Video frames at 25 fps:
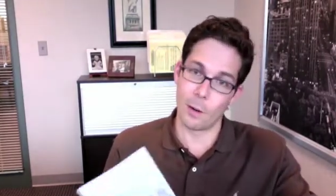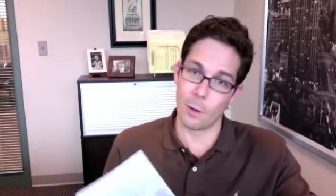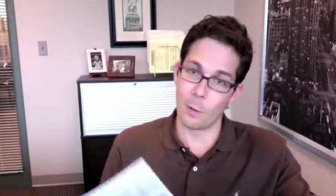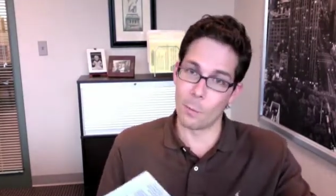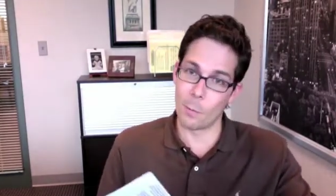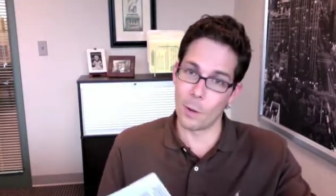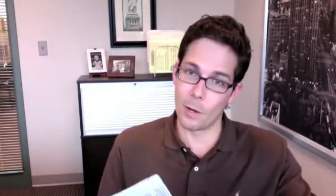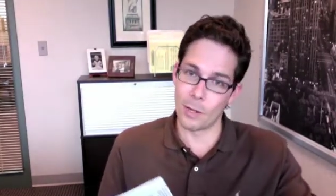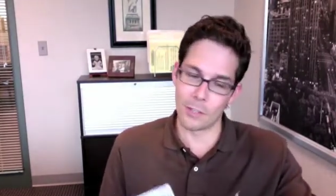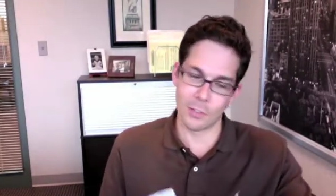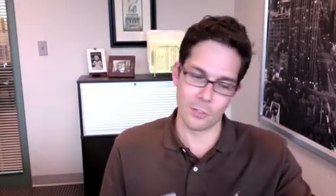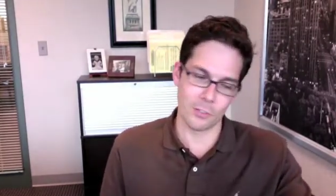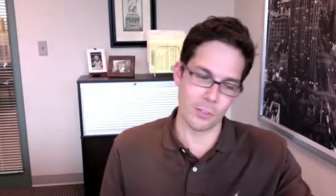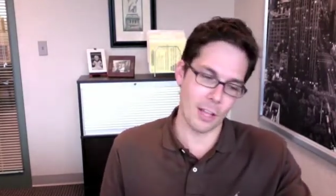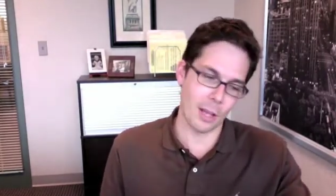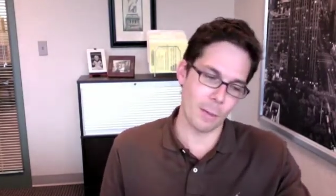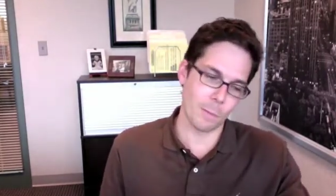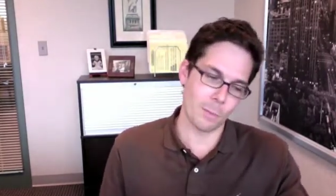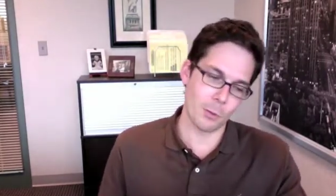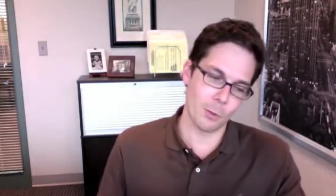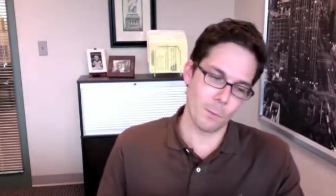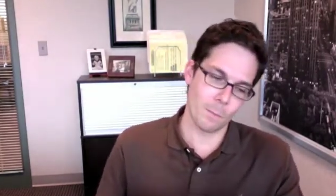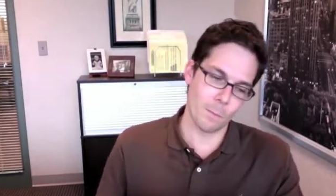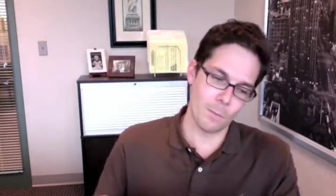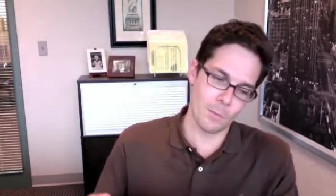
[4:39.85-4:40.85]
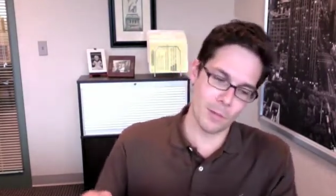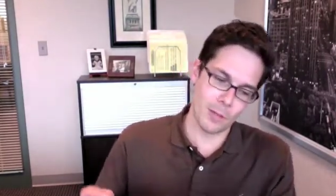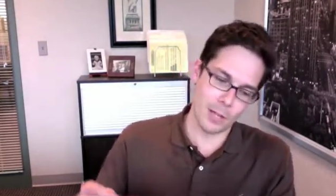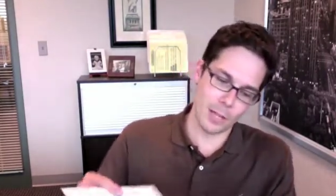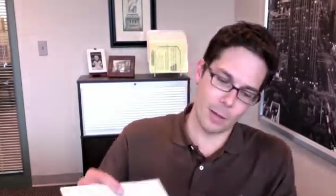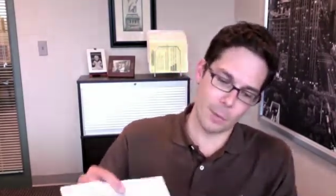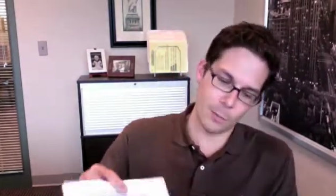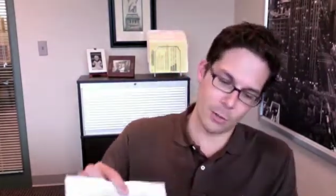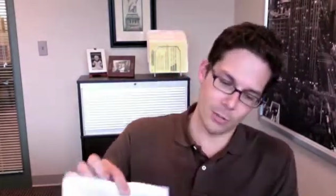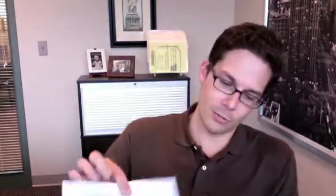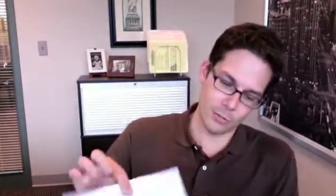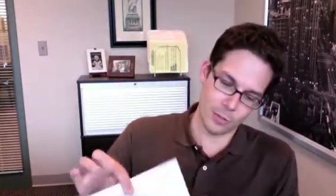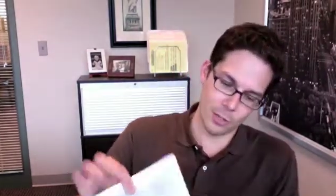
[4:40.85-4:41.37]
one example,
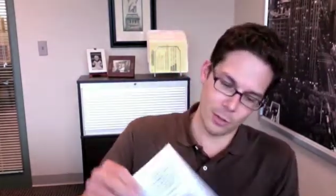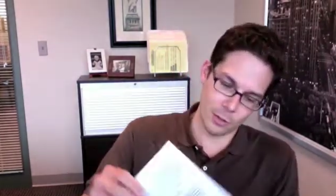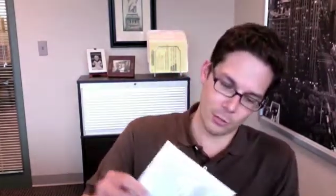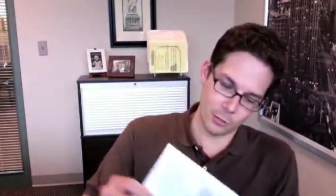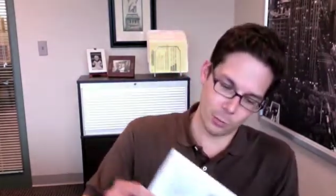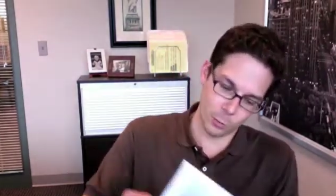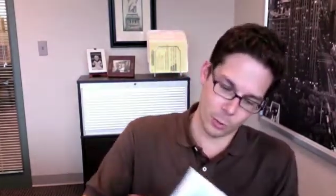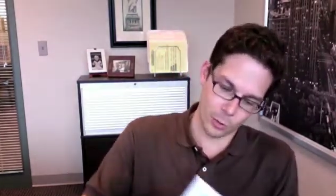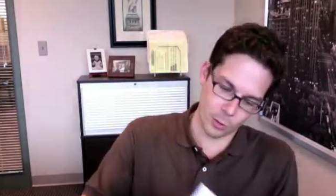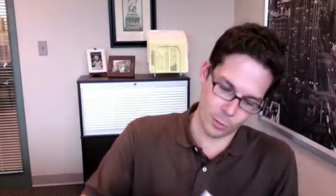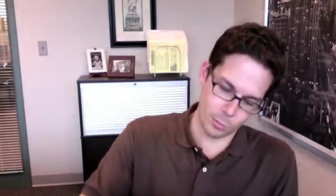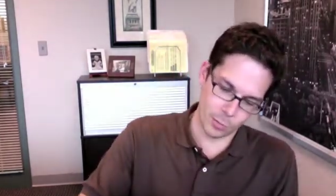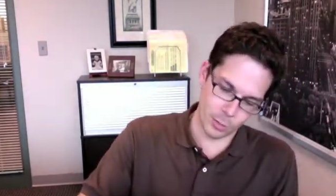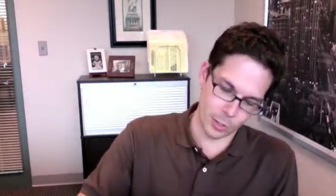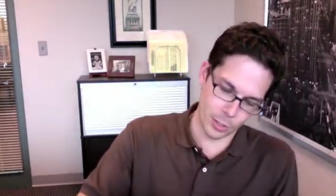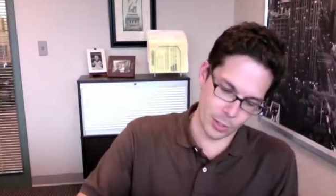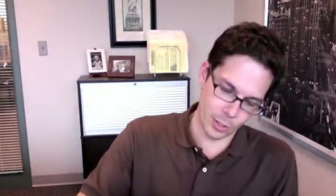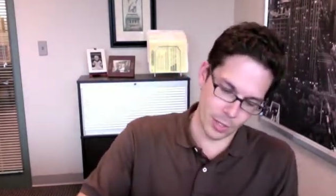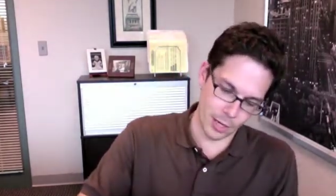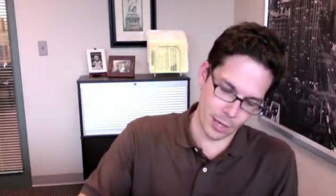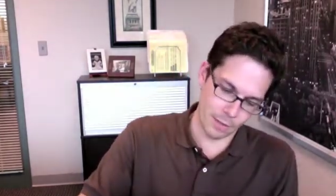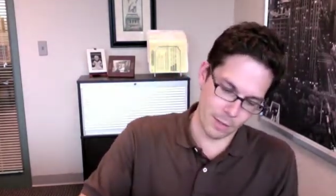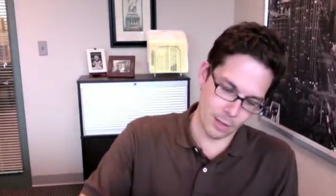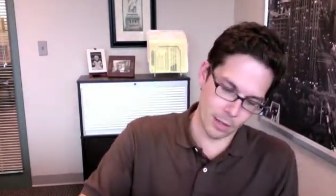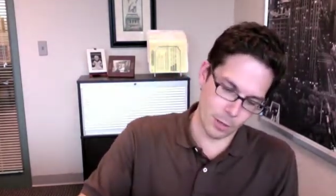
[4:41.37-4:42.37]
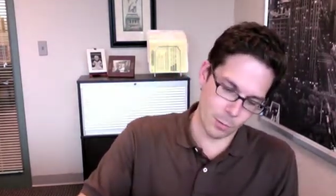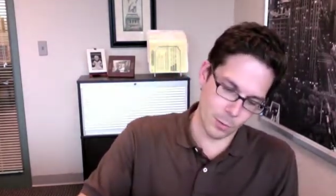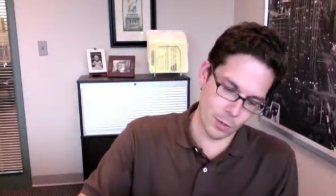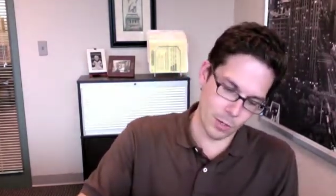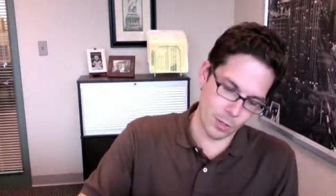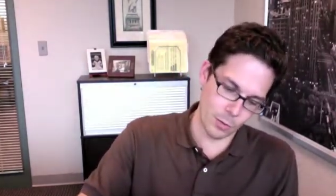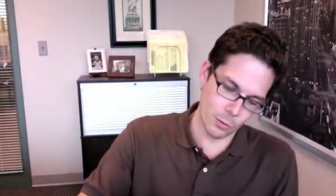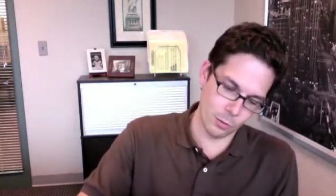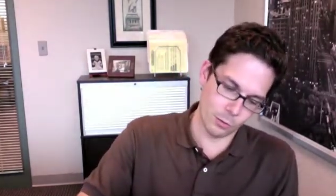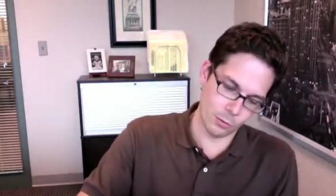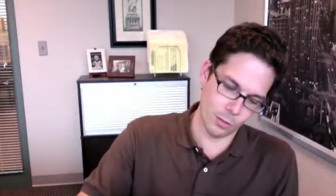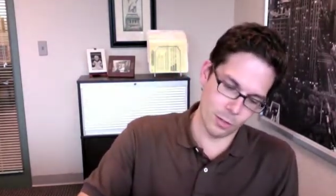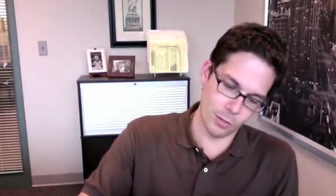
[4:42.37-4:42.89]
and when I say this worked pretty good, I think we
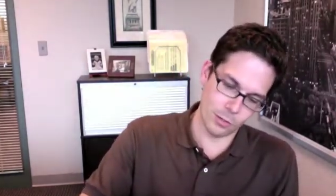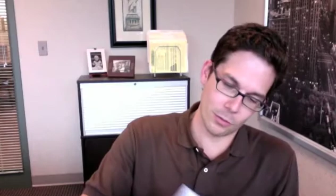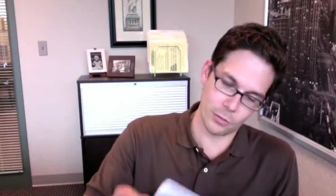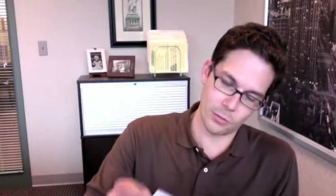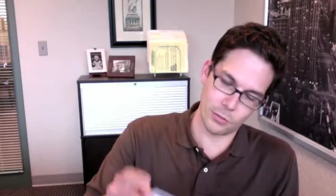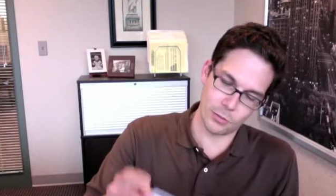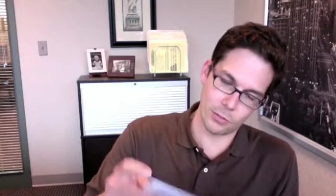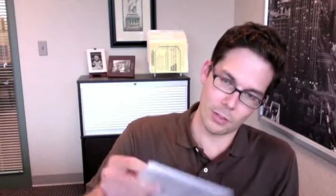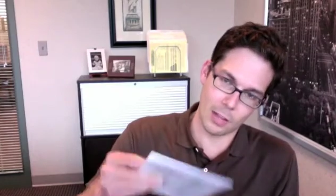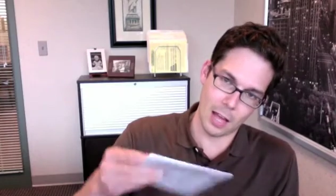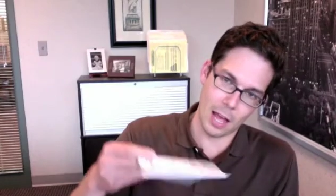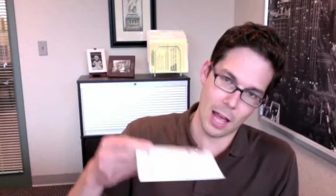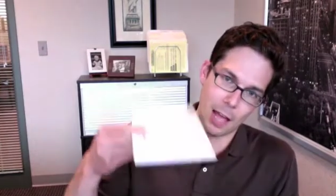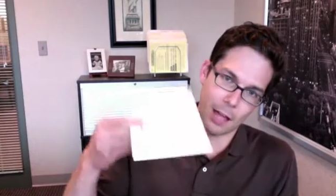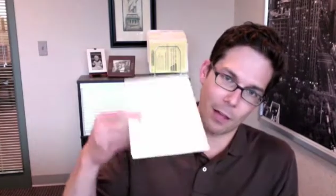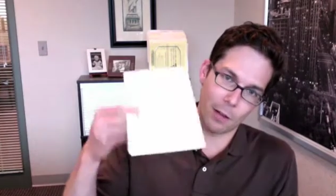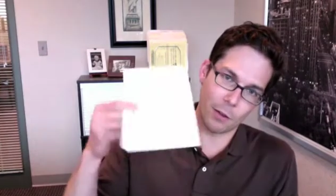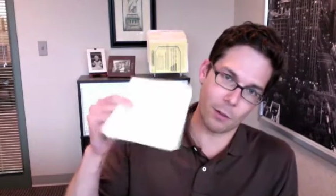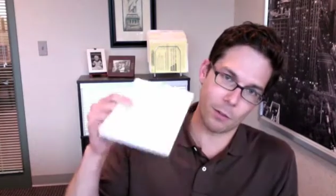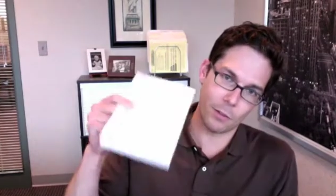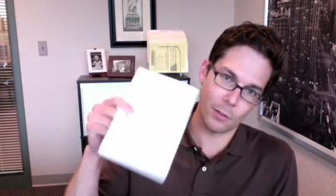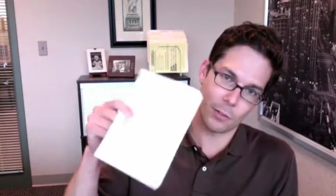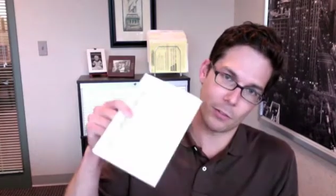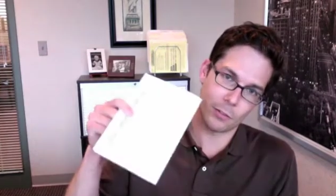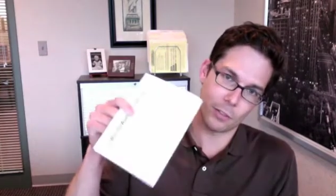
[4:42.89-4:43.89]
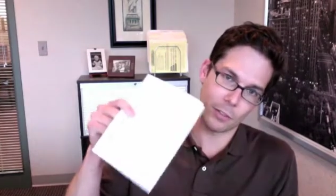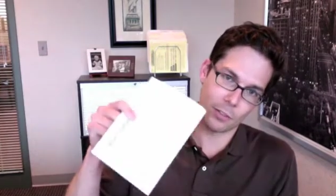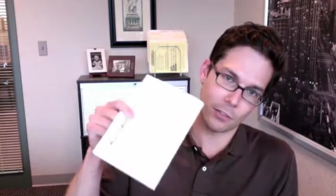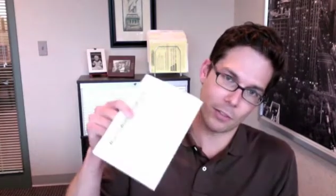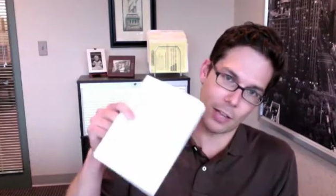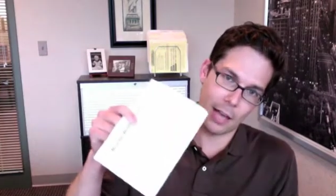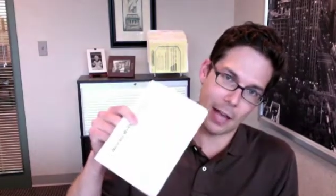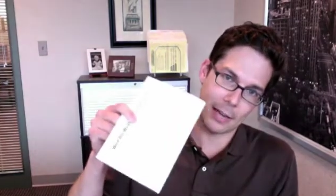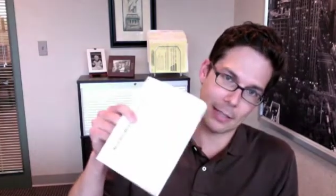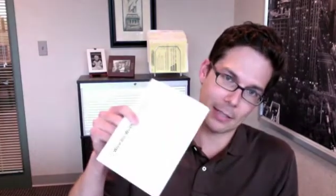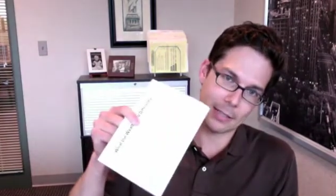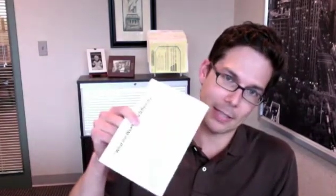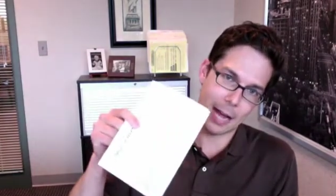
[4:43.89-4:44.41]
used this style, this
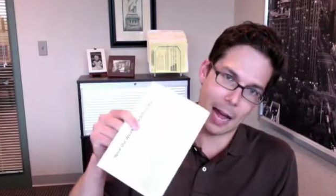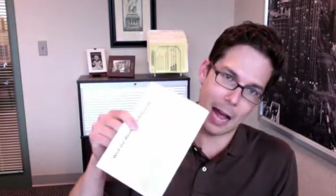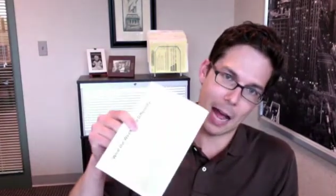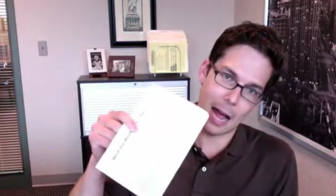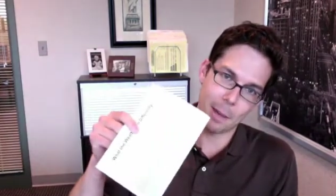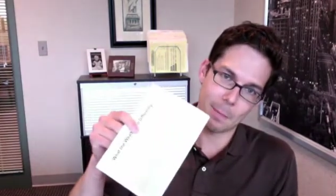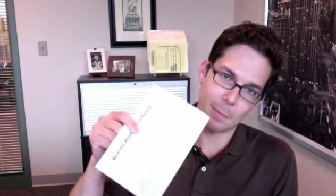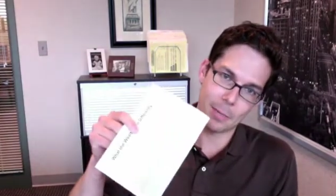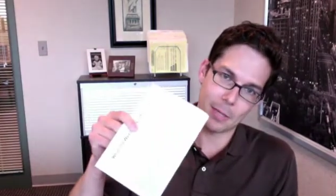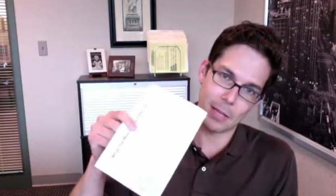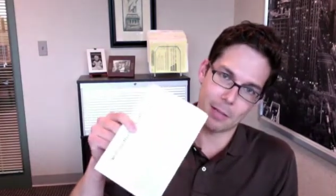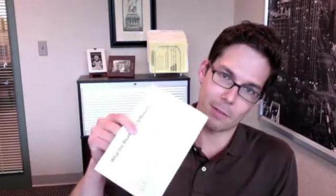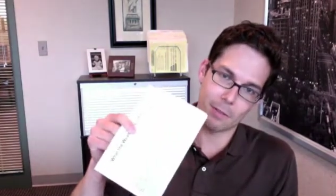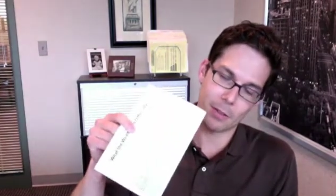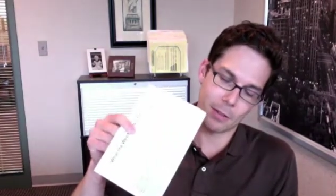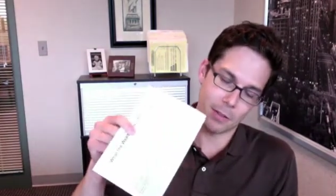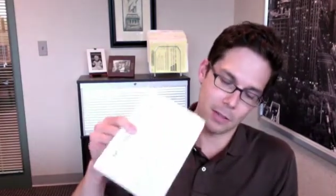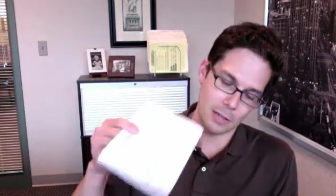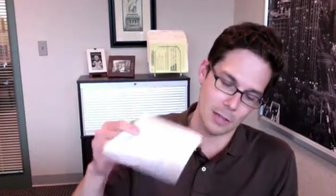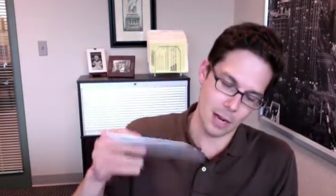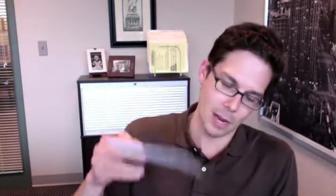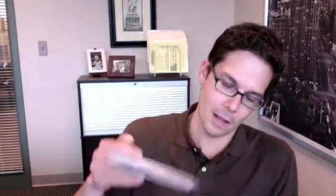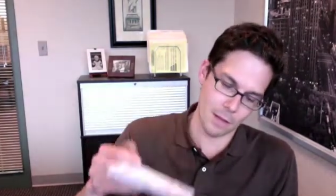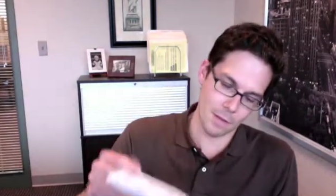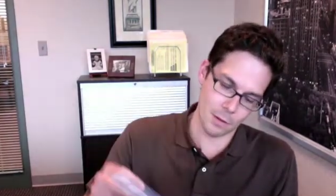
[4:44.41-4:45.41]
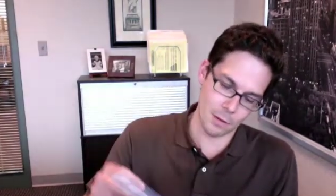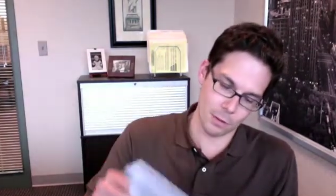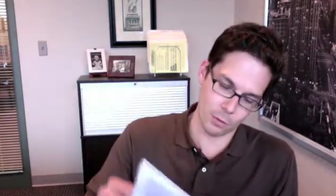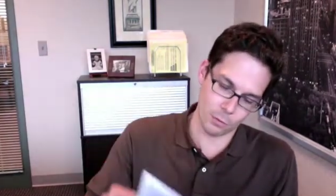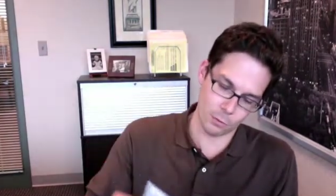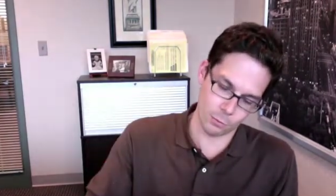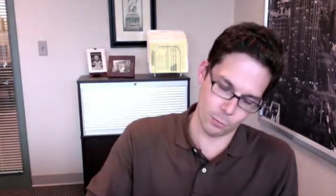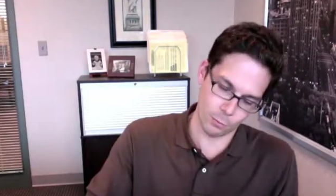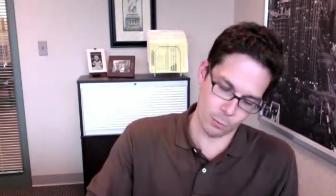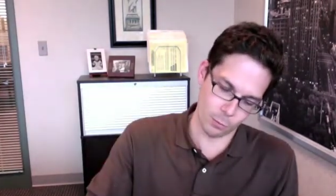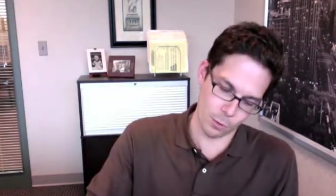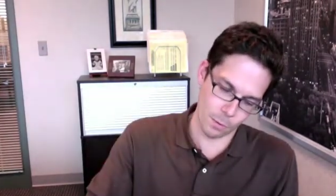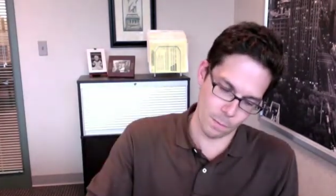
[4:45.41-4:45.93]
exact copy, everything on this
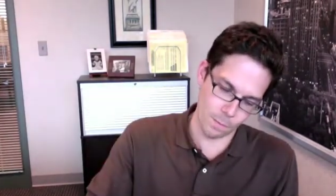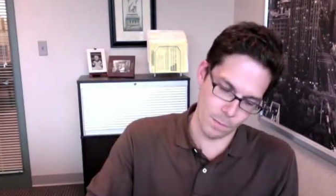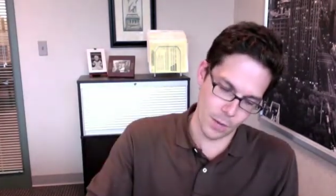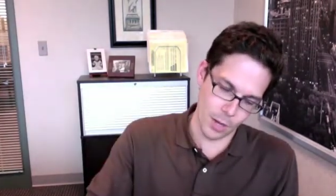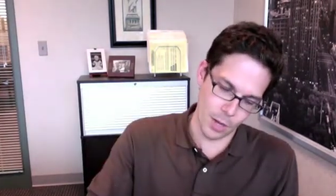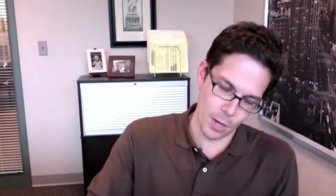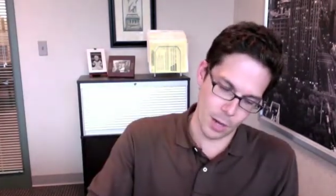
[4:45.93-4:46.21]
for